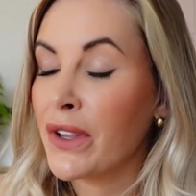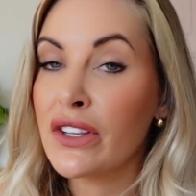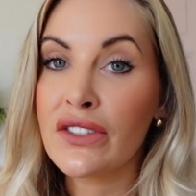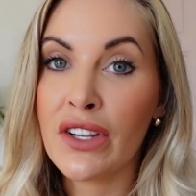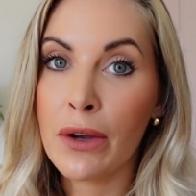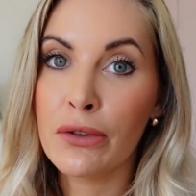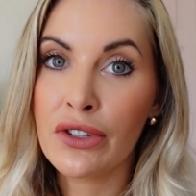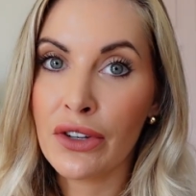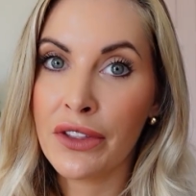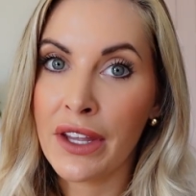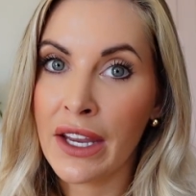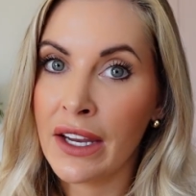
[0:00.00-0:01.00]
social
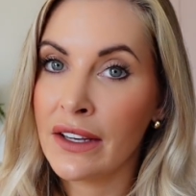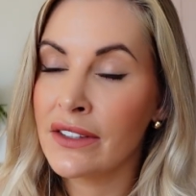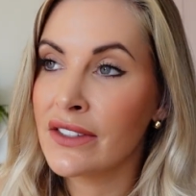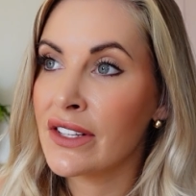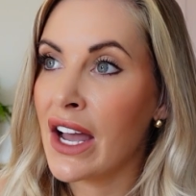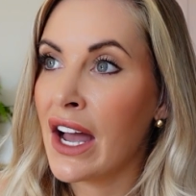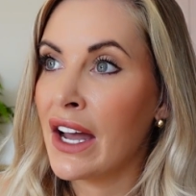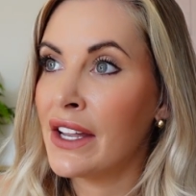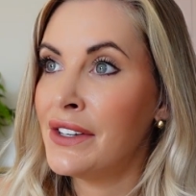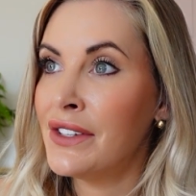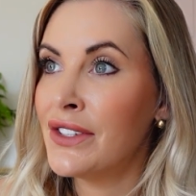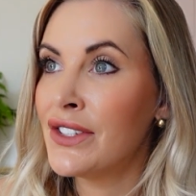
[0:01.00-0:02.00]
things
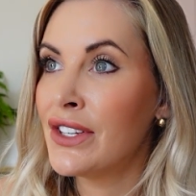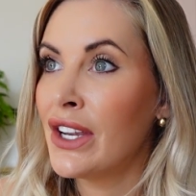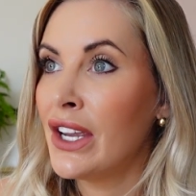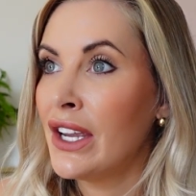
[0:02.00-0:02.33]
and